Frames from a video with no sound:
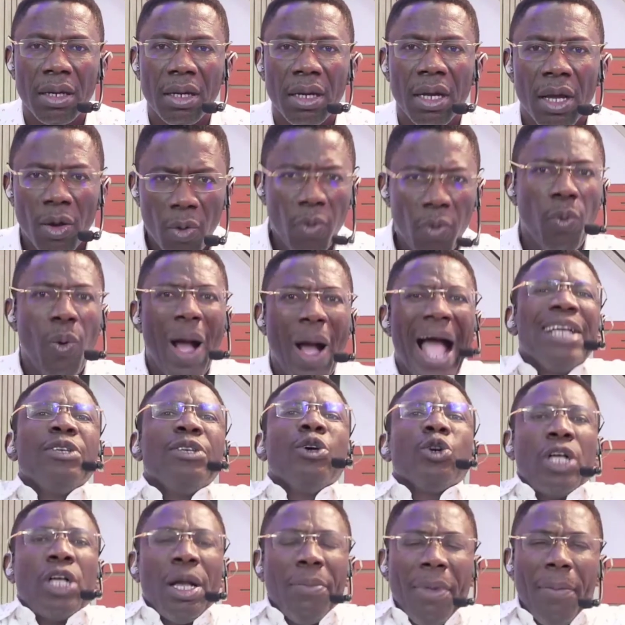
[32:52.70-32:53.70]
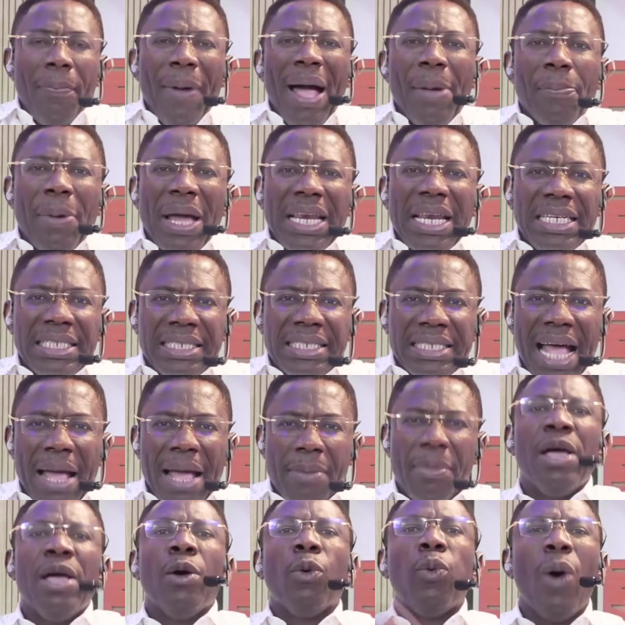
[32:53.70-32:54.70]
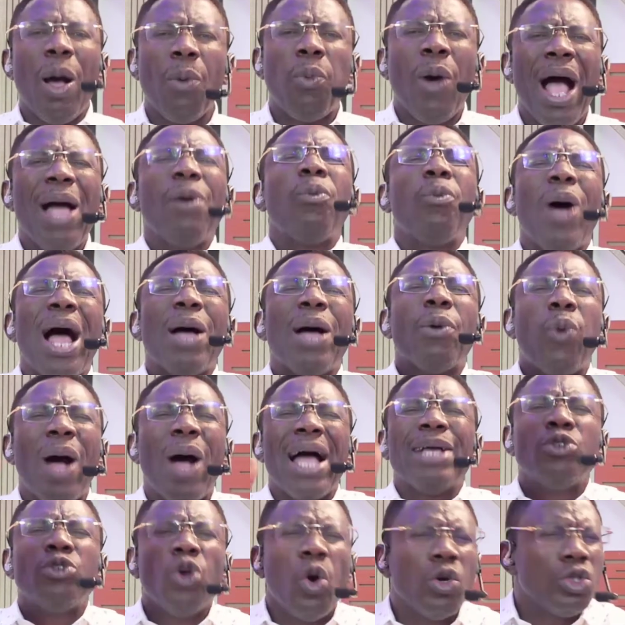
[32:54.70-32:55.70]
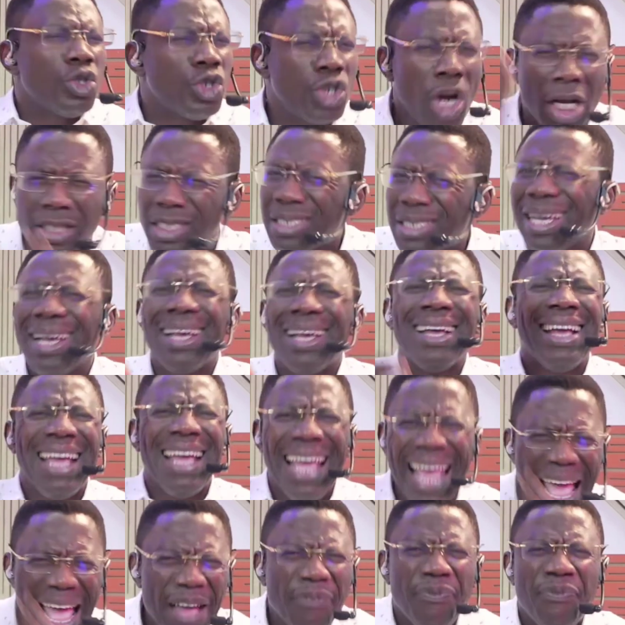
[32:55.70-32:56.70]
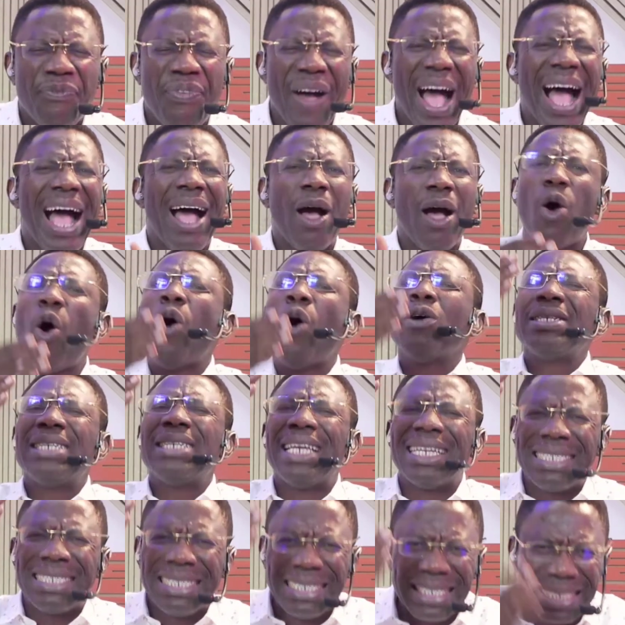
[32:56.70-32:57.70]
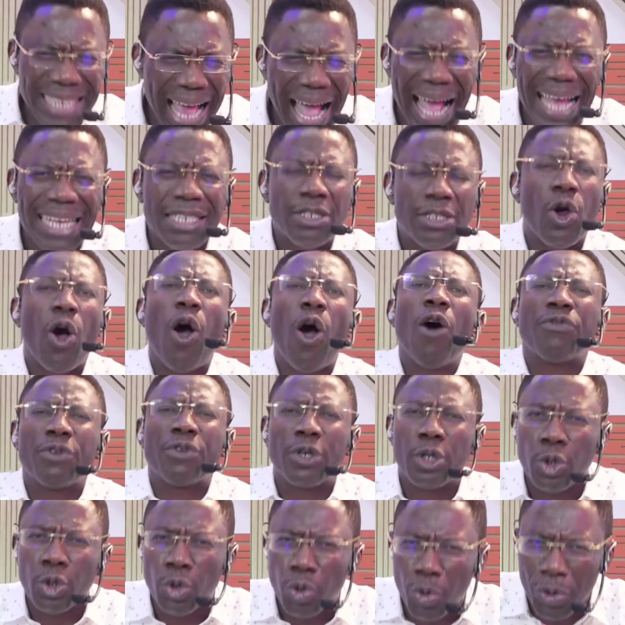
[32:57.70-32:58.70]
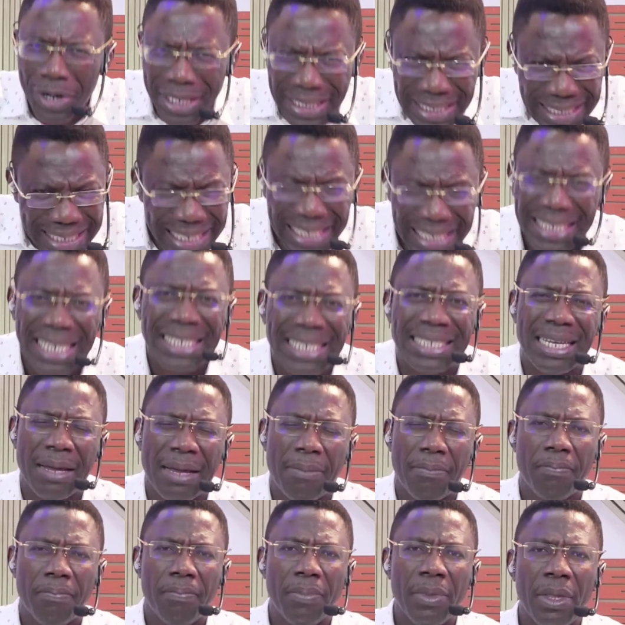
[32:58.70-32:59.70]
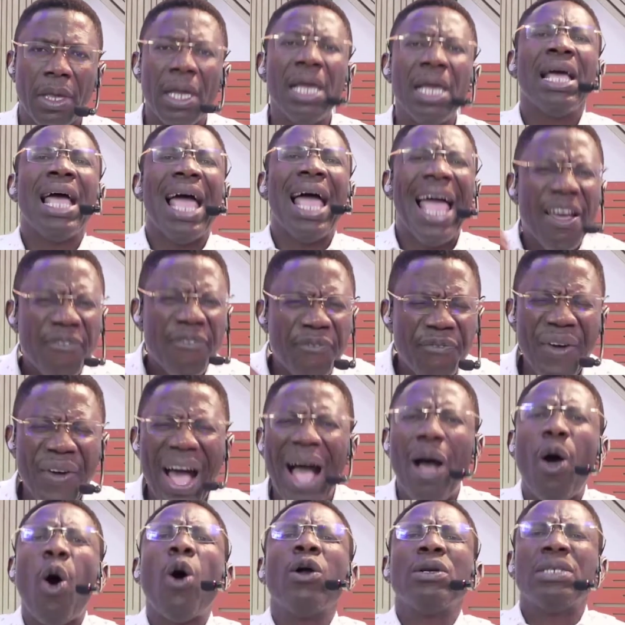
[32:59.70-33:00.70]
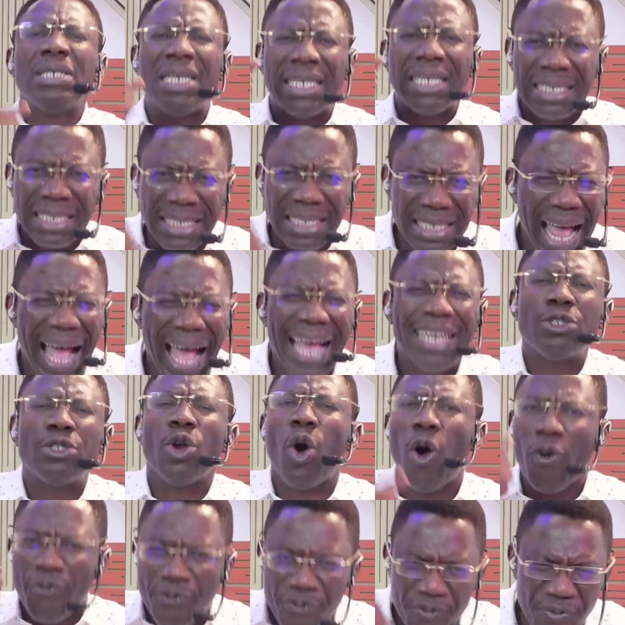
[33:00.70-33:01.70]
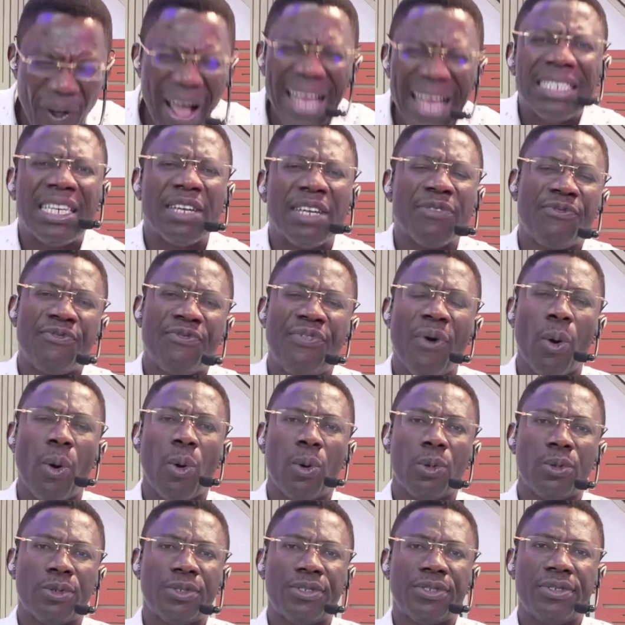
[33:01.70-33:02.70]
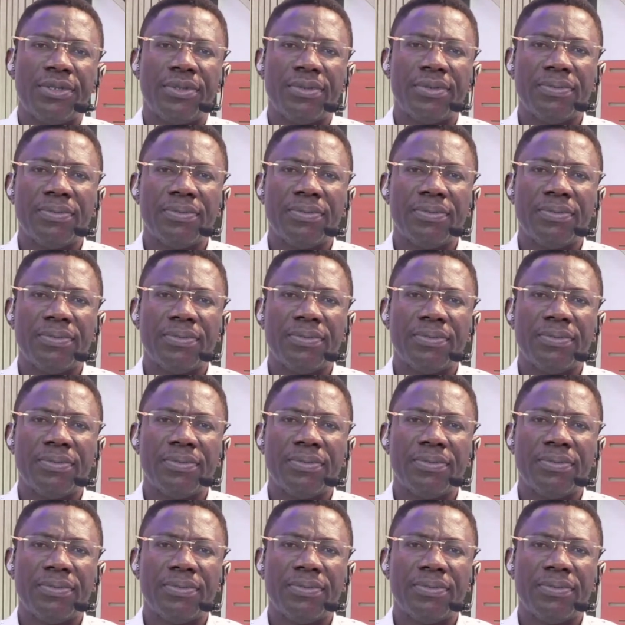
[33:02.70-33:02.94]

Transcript: Why are you coming back by this time? Why? You're just ever on the side of criticism, ever on the side of finding faults.